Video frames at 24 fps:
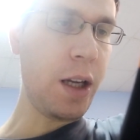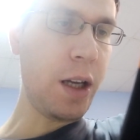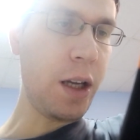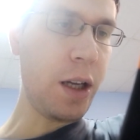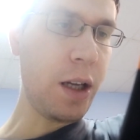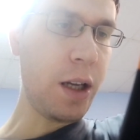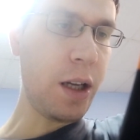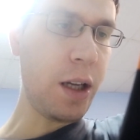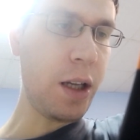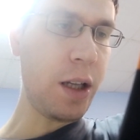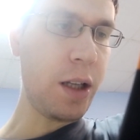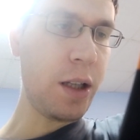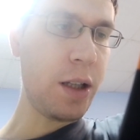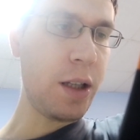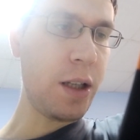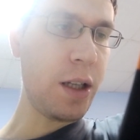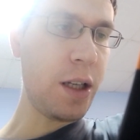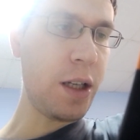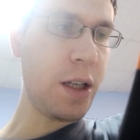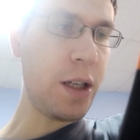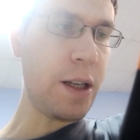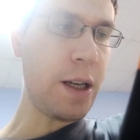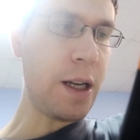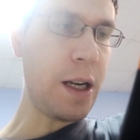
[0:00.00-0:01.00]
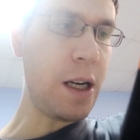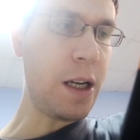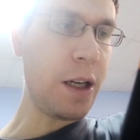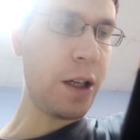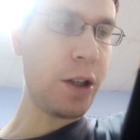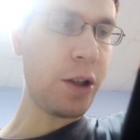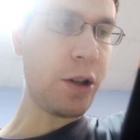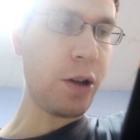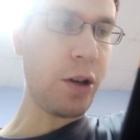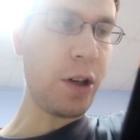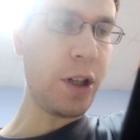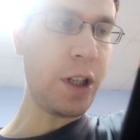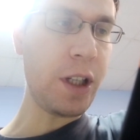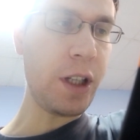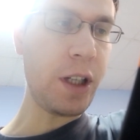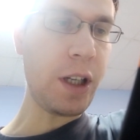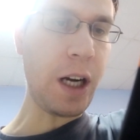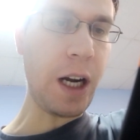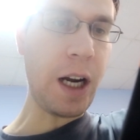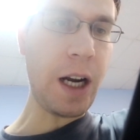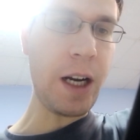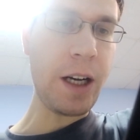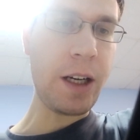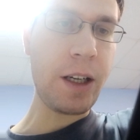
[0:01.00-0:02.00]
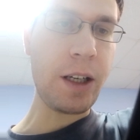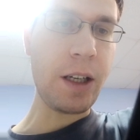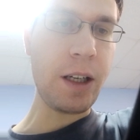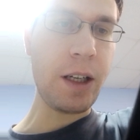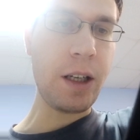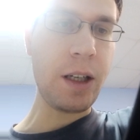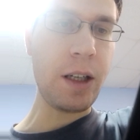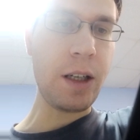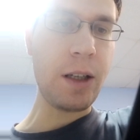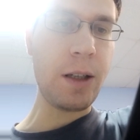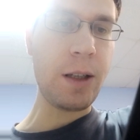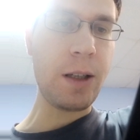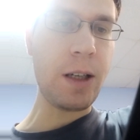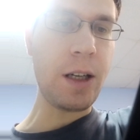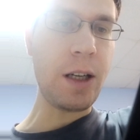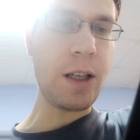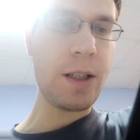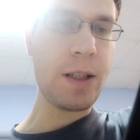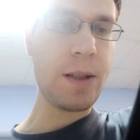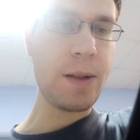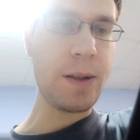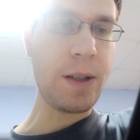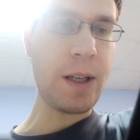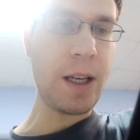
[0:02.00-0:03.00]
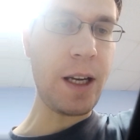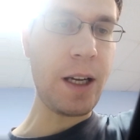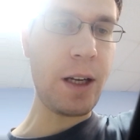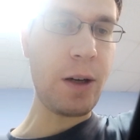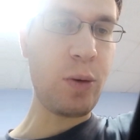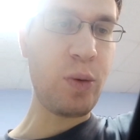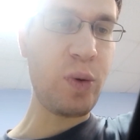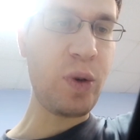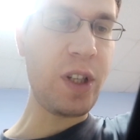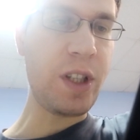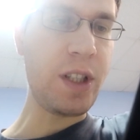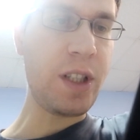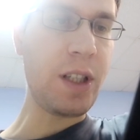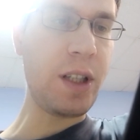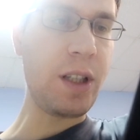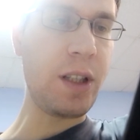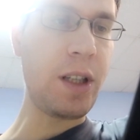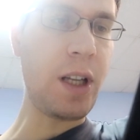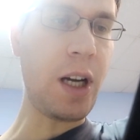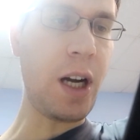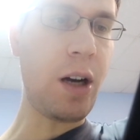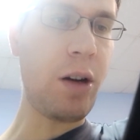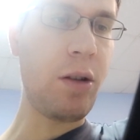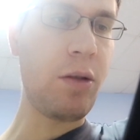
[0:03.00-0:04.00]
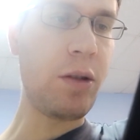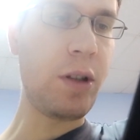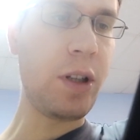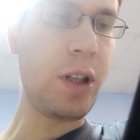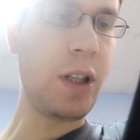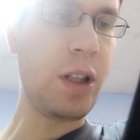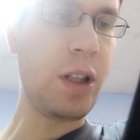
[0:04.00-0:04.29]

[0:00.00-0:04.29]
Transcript: and the electronic-eyed snake winding down in